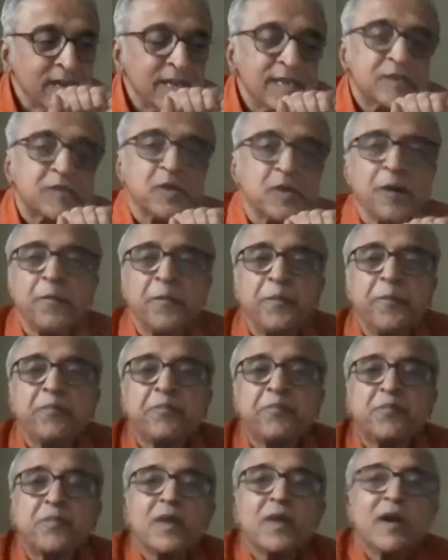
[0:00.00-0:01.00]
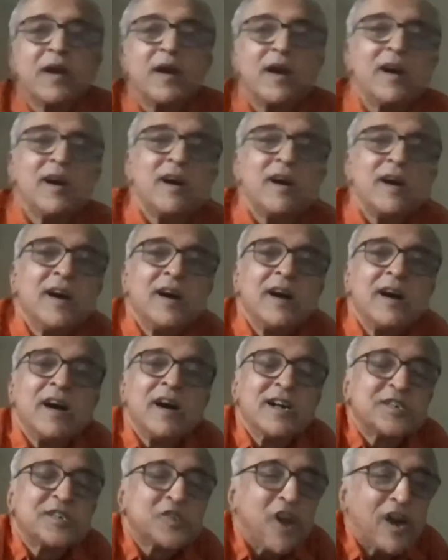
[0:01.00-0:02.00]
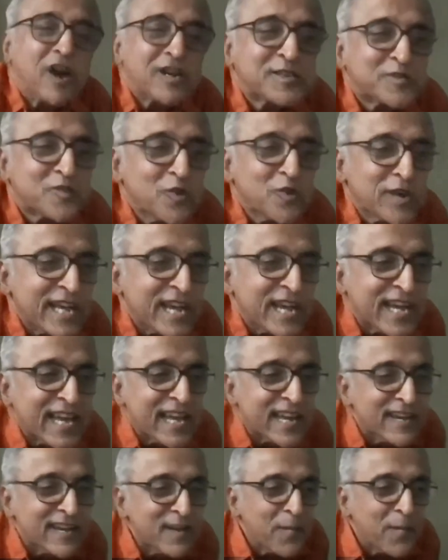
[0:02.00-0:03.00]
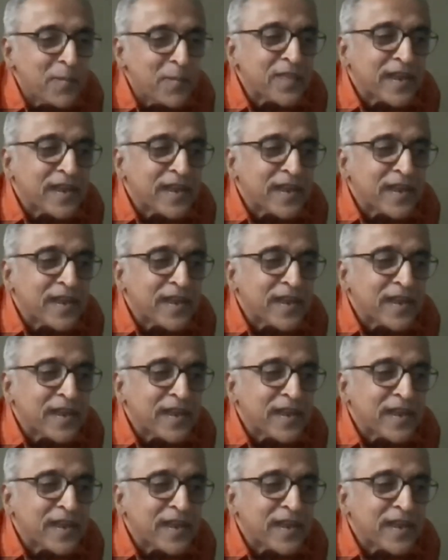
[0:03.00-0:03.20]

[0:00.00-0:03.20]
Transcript: So, uh, a short story again,